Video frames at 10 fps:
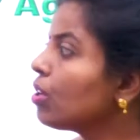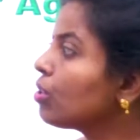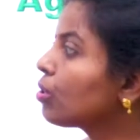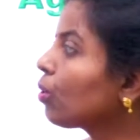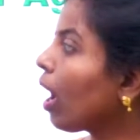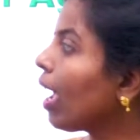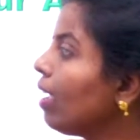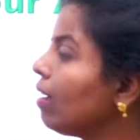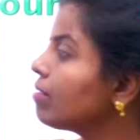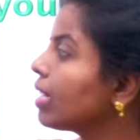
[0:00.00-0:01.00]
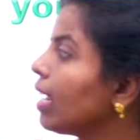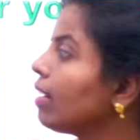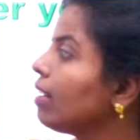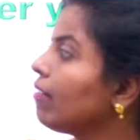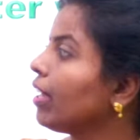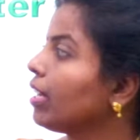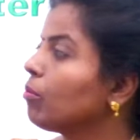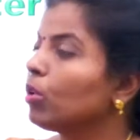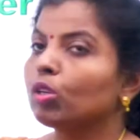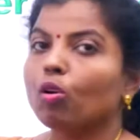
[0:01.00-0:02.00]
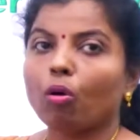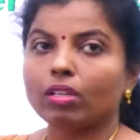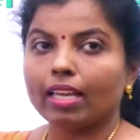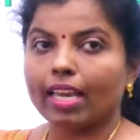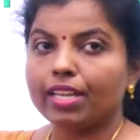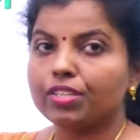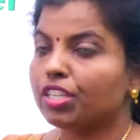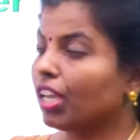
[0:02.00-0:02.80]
So, I have created a variable called age